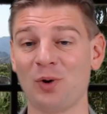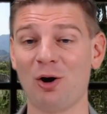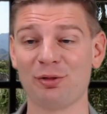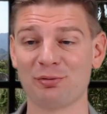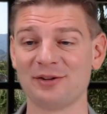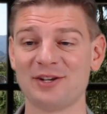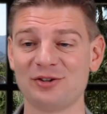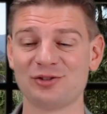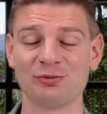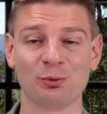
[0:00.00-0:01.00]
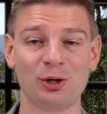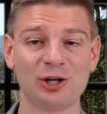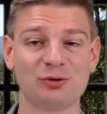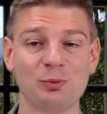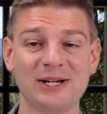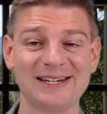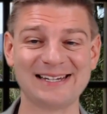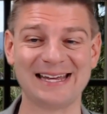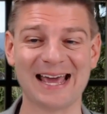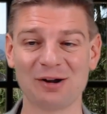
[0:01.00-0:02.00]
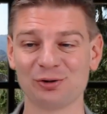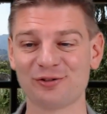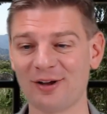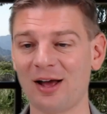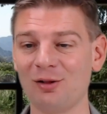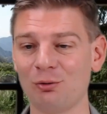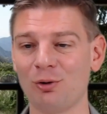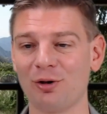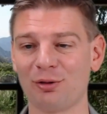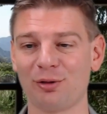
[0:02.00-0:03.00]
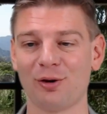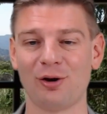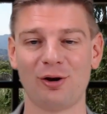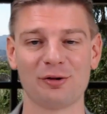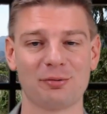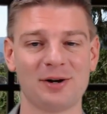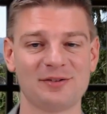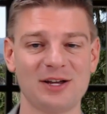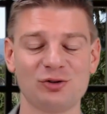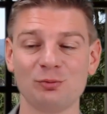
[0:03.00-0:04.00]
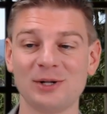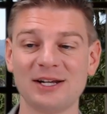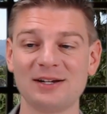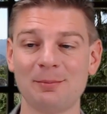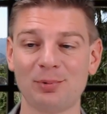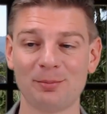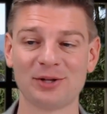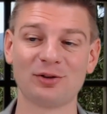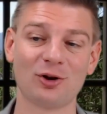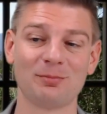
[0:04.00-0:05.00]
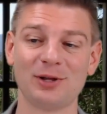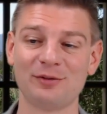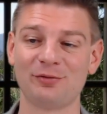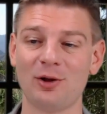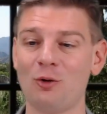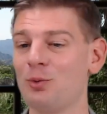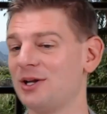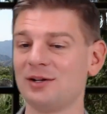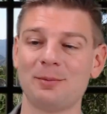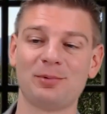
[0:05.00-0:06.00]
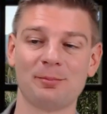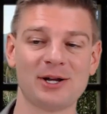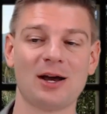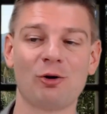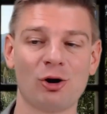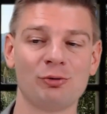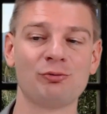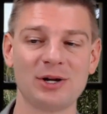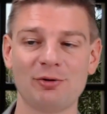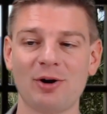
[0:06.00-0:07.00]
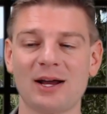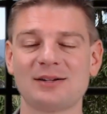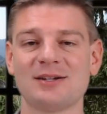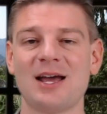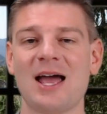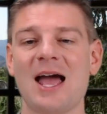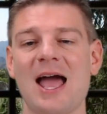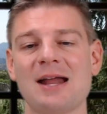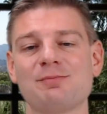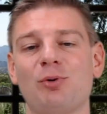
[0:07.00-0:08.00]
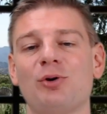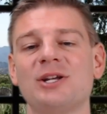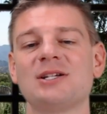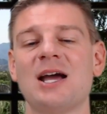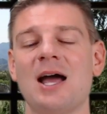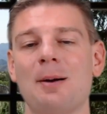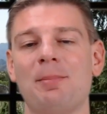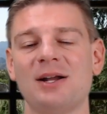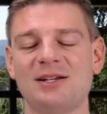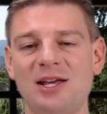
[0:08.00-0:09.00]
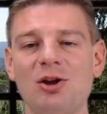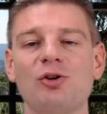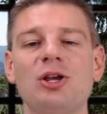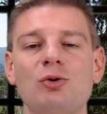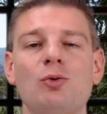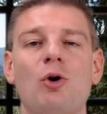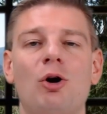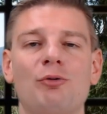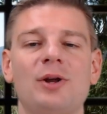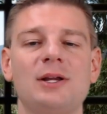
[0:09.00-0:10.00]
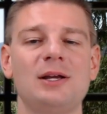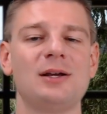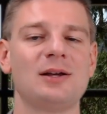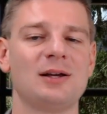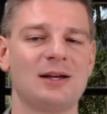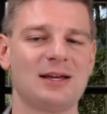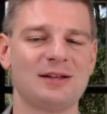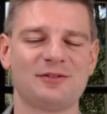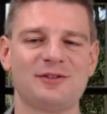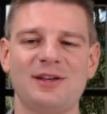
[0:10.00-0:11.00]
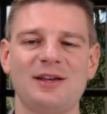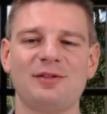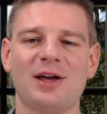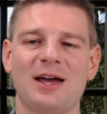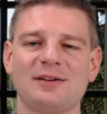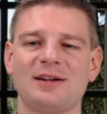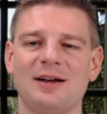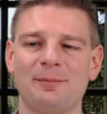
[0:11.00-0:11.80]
Authorization worked. We did ghetto style OAuth authorization. We didn't implement the complete flow. We didn't implement our own redirect endpoint. But here you already can see that,